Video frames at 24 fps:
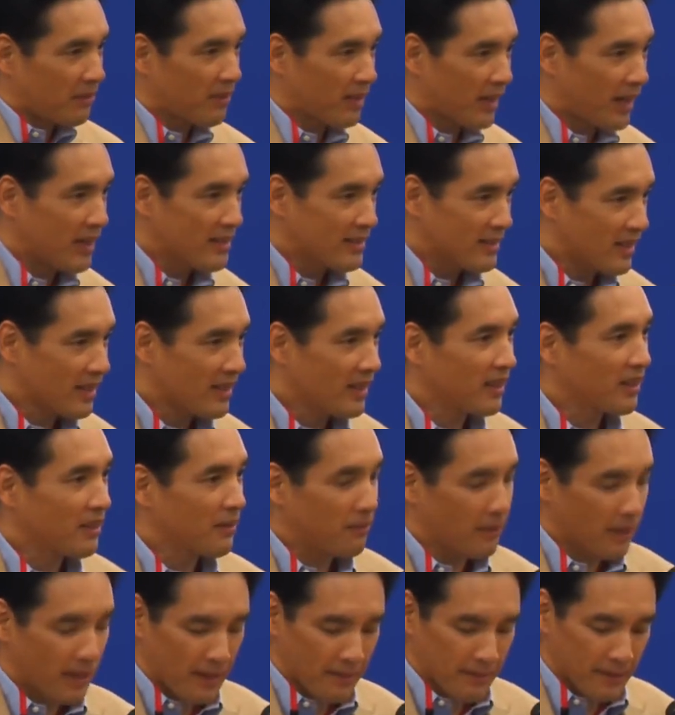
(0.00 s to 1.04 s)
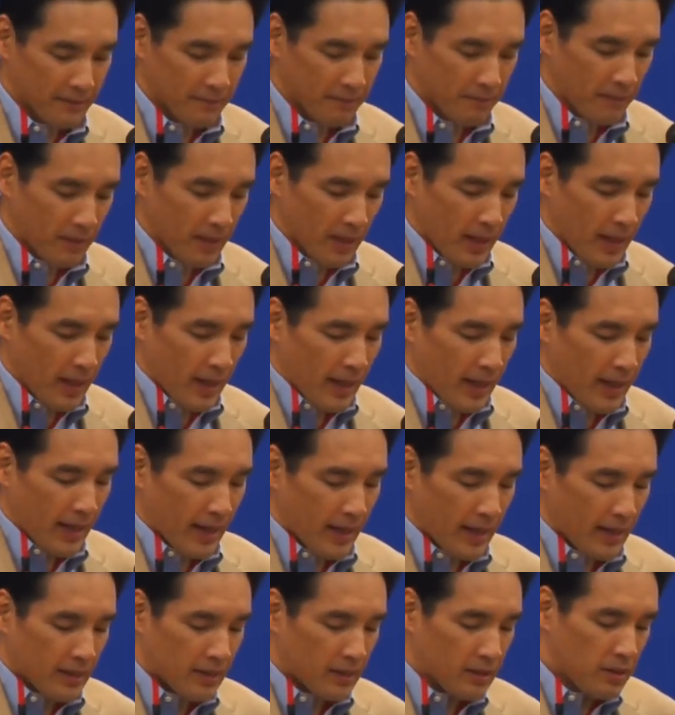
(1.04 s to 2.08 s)
Furukawa-san. Thank you for coming.
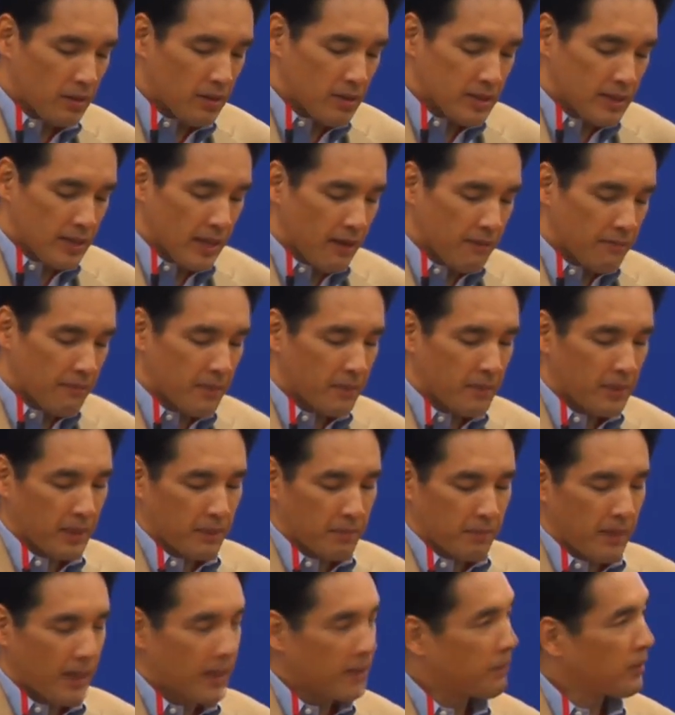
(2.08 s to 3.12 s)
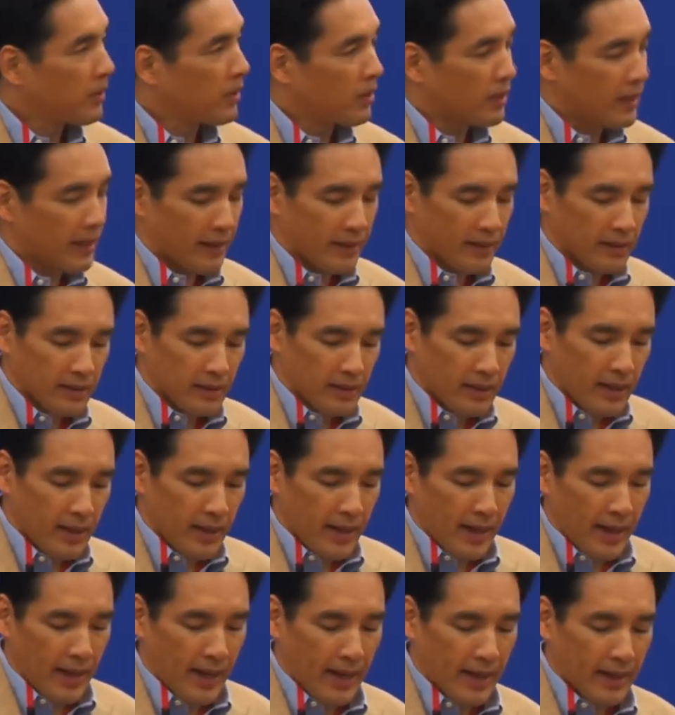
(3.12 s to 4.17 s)
And two self-made billionaires
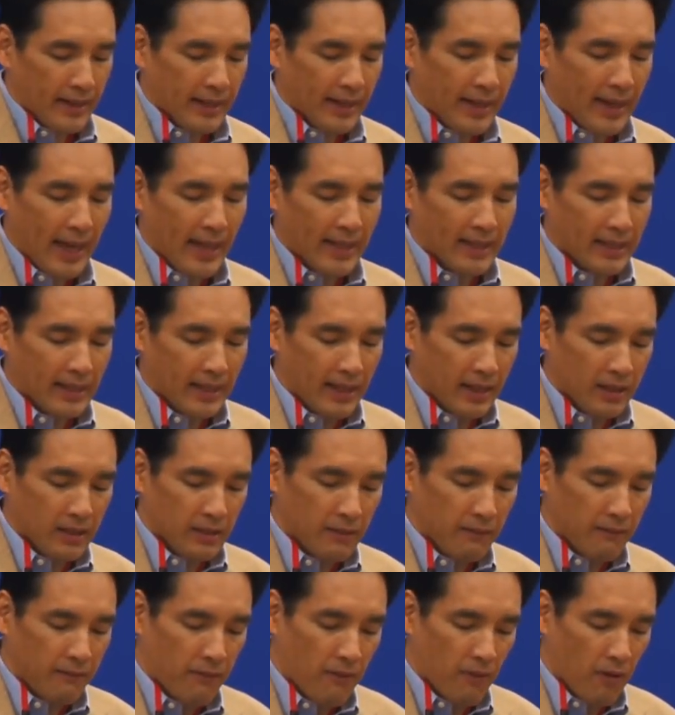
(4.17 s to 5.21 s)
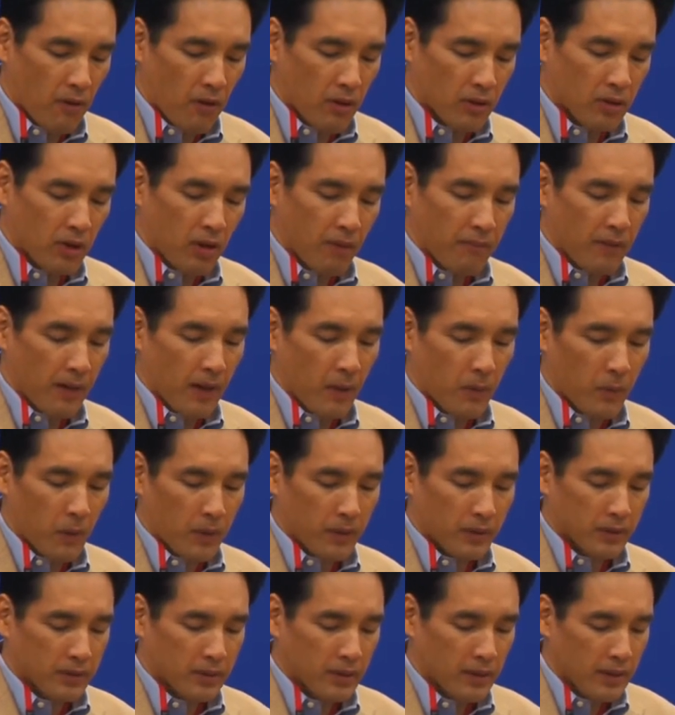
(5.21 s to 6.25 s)
and a candidate for a Nobel
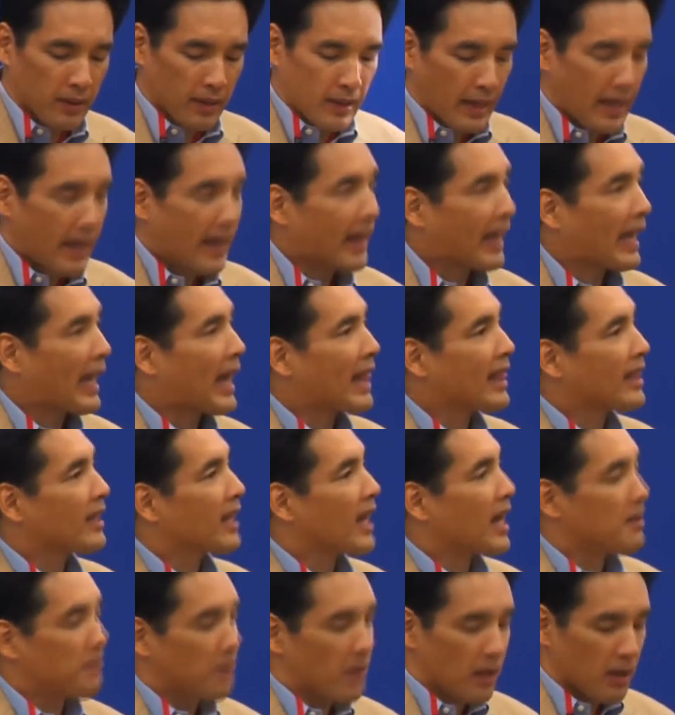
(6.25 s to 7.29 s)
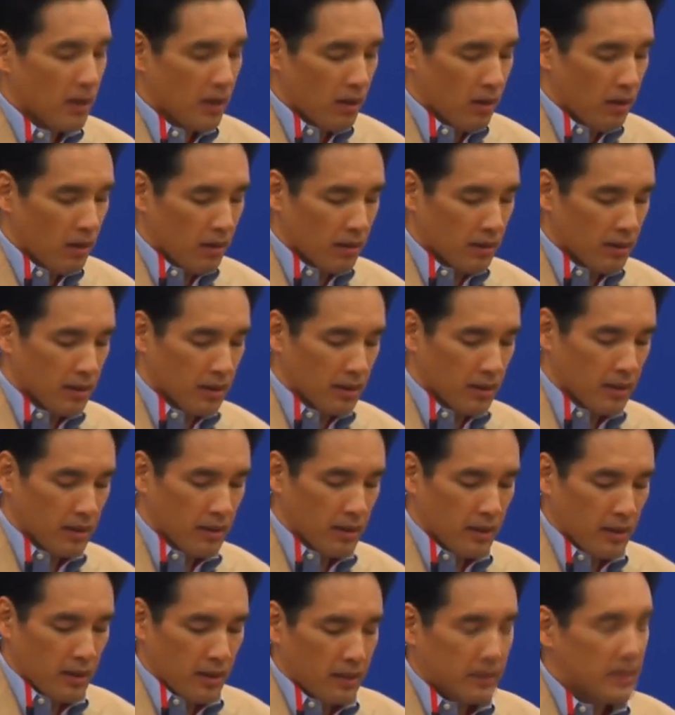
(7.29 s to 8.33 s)
Award gathering among all the
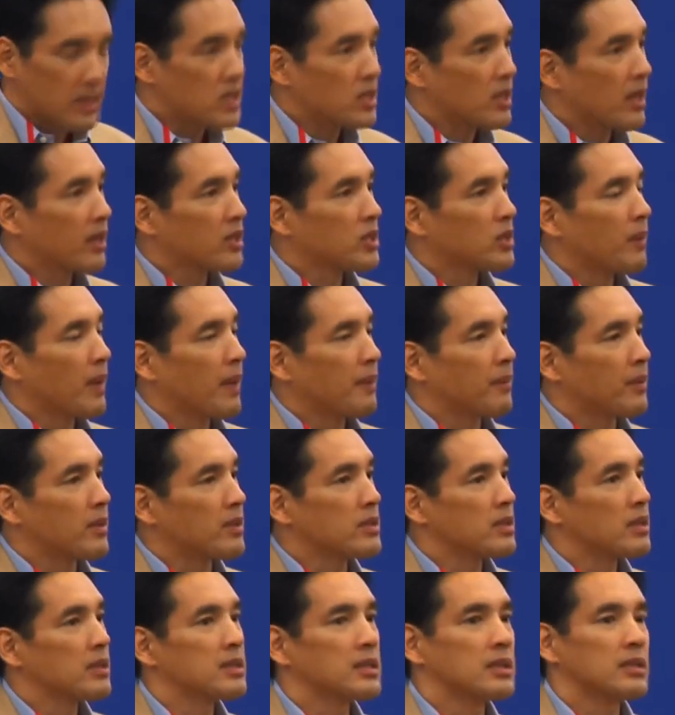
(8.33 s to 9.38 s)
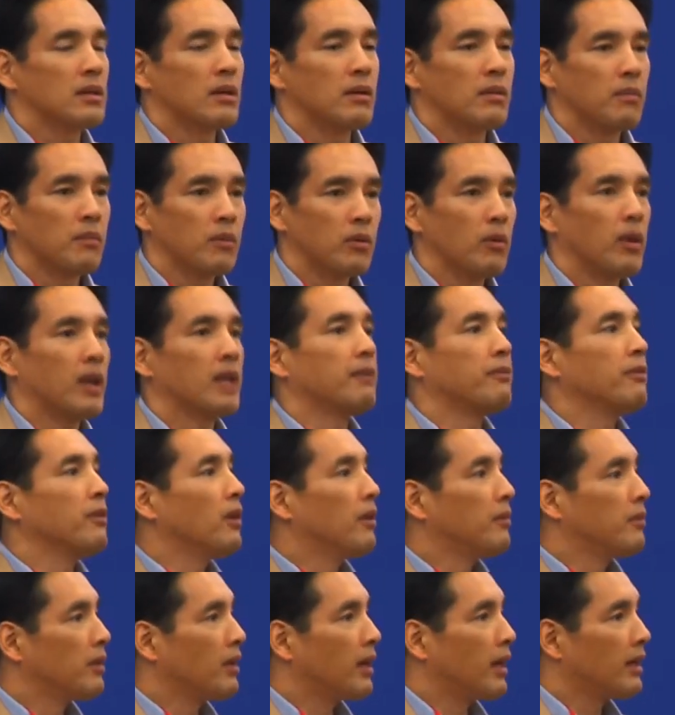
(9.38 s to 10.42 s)
distinguished members. So quite a
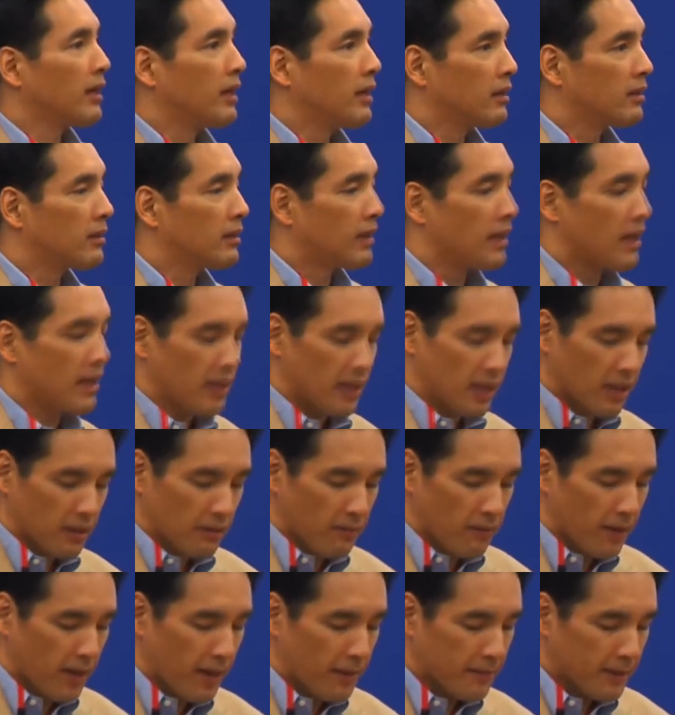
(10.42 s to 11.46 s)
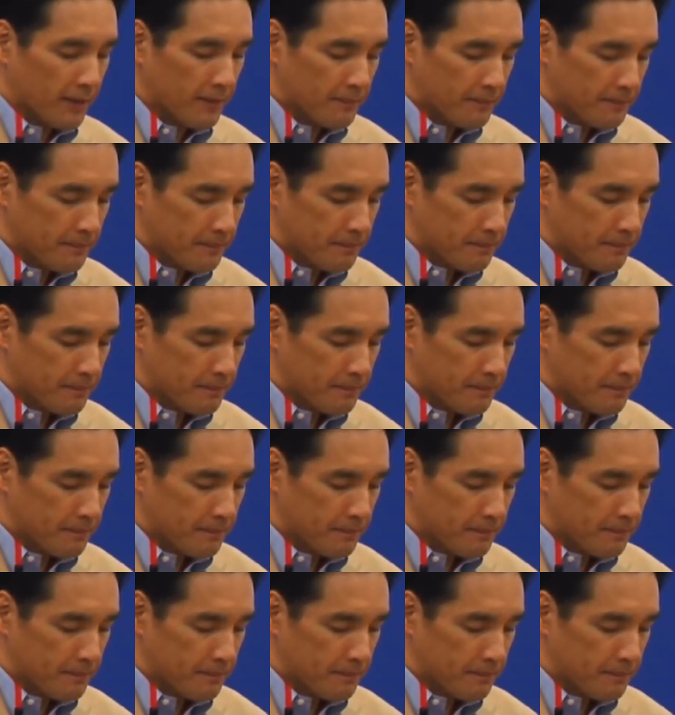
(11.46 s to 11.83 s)
few of you are here today. Thank you for coming.